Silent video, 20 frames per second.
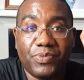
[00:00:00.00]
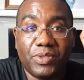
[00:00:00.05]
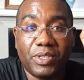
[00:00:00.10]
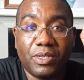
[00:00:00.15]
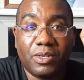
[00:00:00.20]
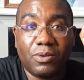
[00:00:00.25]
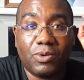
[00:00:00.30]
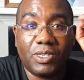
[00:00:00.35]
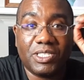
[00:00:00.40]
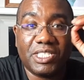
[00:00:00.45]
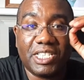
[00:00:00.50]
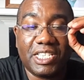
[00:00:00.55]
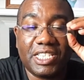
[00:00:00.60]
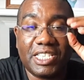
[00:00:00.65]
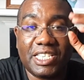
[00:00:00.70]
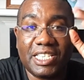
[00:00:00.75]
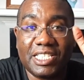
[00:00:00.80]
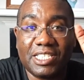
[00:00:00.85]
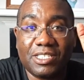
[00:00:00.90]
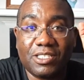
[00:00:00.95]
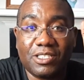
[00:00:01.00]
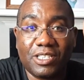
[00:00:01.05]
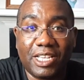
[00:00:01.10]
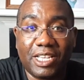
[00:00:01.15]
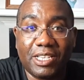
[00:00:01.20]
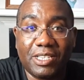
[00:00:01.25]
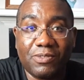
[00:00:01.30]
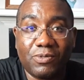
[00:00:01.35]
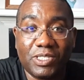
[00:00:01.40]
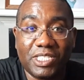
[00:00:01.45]
Once I get to like
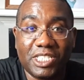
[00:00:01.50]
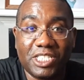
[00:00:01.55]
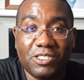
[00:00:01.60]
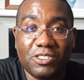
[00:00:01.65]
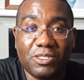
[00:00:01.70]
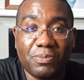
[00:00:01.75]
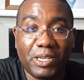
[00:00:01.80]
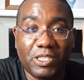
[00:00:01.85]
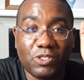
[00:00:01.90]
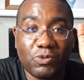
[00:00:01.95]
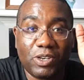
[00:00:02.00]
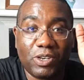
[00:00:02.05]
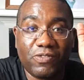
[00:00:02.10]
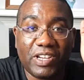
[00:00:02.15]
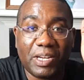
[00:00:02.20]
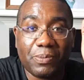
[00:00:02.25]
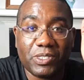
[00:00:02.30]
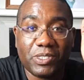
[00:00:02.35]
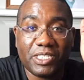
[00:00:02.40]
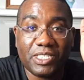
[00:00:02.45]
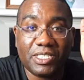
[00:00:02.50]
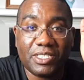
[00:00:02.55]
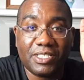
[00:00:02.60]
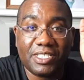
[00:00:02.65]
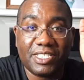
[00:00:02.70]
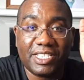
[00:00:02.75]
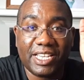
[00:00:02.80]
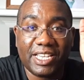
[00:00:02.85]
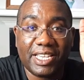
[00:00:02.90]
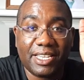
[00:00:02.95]
once I use about 25% of the
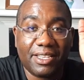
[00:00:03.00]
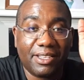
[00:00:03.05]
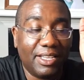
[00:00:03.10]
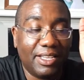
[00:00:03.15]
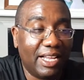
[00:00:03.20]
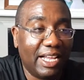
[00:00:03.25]
tank,